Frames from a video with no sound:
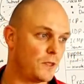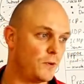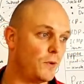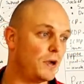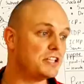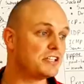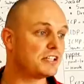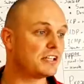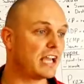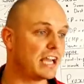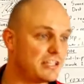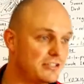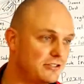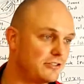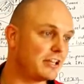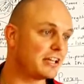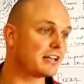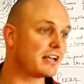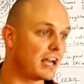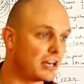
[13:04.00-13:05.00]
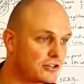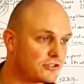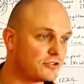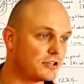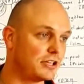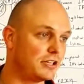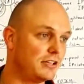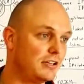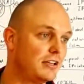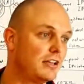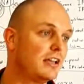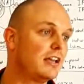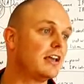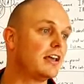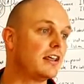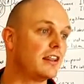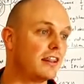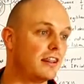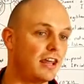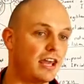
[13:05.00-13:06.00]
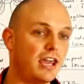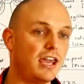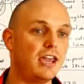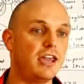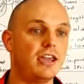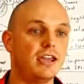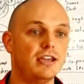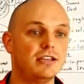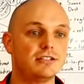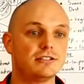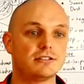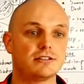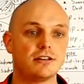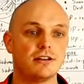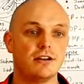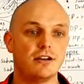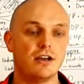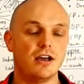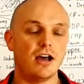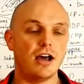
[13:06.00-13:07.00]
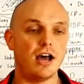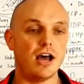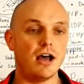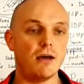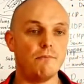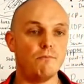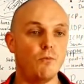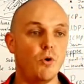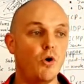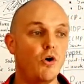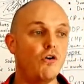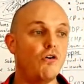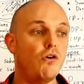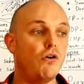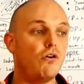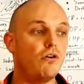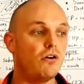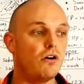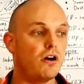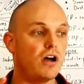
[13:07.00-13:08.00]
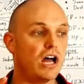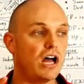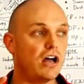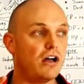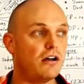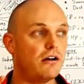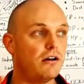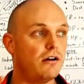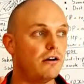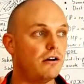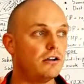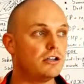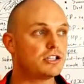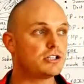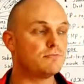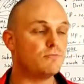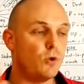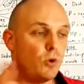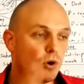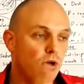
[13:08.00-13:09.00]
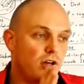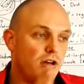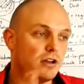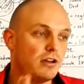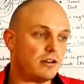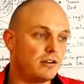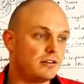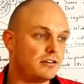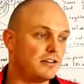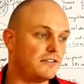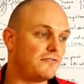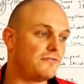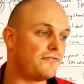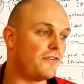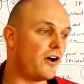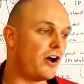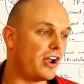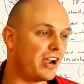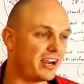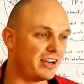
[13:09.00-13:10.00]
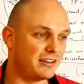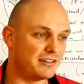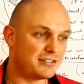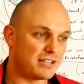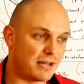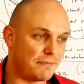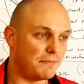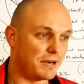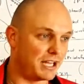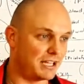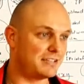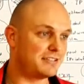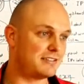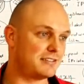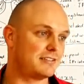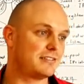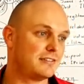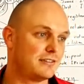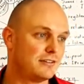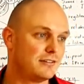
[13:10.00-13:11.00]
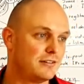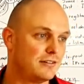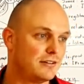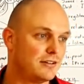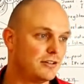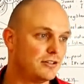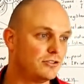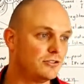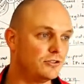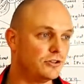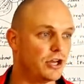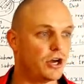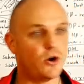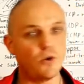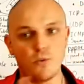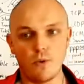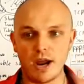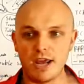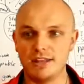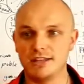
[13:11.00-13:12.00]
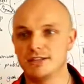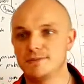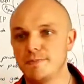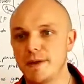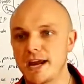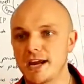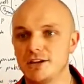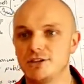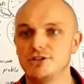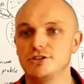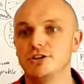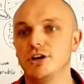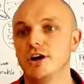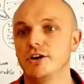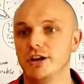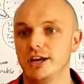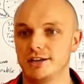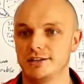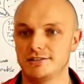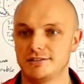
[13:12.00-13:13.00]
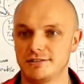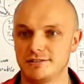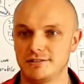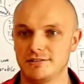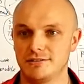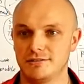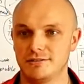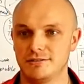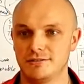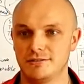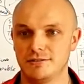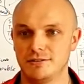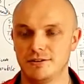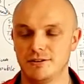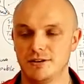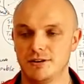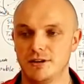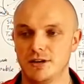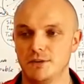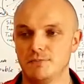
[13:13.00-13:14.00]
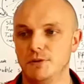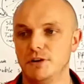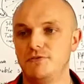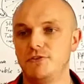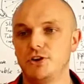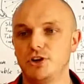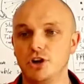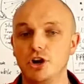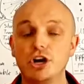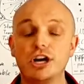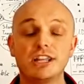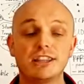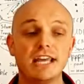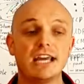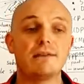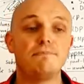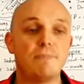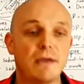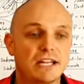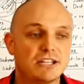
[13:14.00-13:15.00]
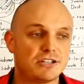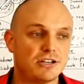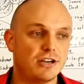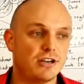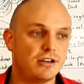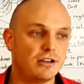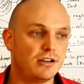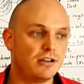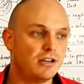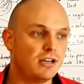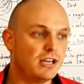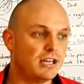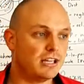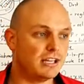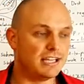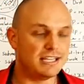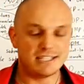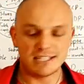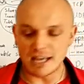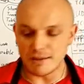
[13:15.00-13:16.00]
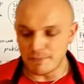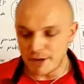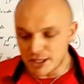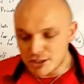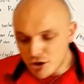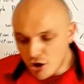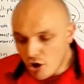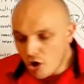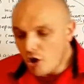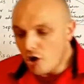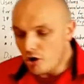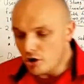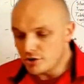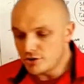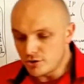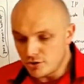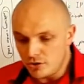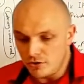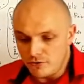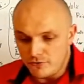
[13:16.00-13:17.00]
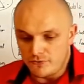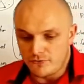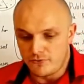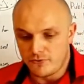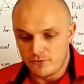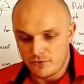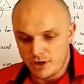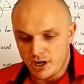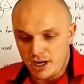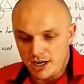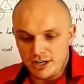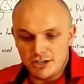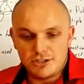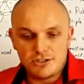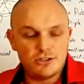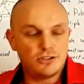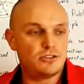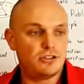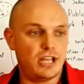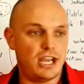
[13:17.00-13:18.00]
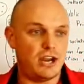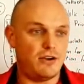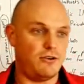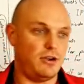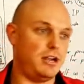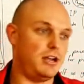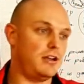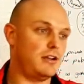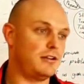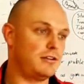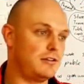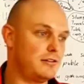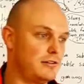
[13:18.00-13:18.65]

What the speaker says: Once it gets to that country, there is more smaller defined subnets to know where this packet should go next. But if you look at that picture, these subnets are sort of in a certain area.